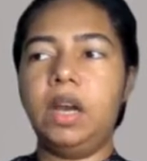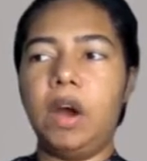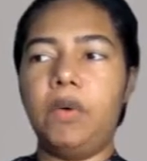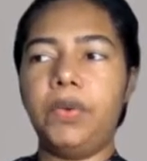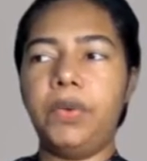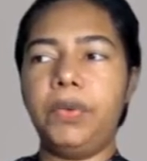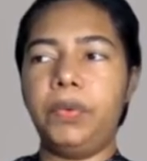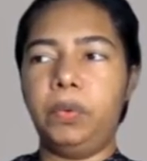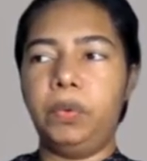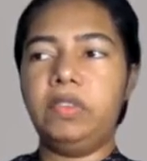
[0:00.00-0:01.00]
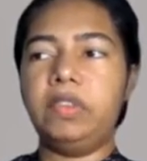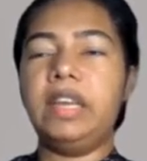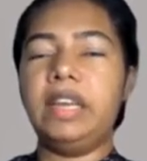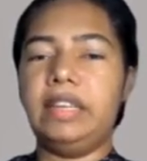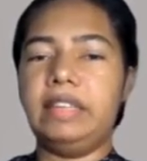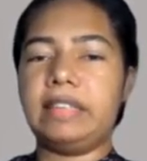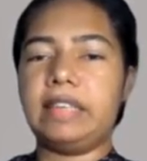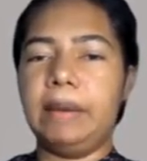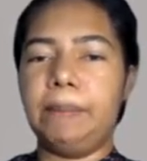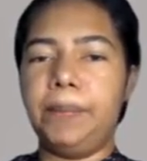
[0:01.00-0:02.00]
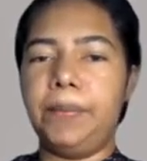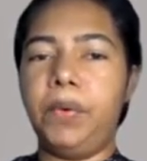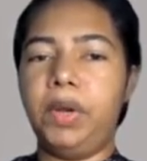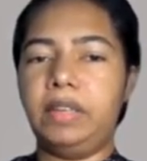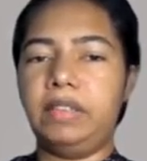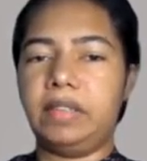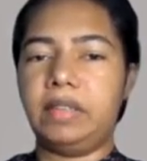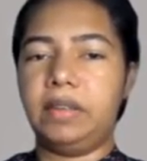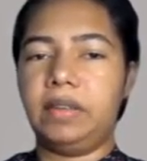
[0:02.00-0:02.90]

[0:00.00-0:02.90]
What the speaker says: how to use its components.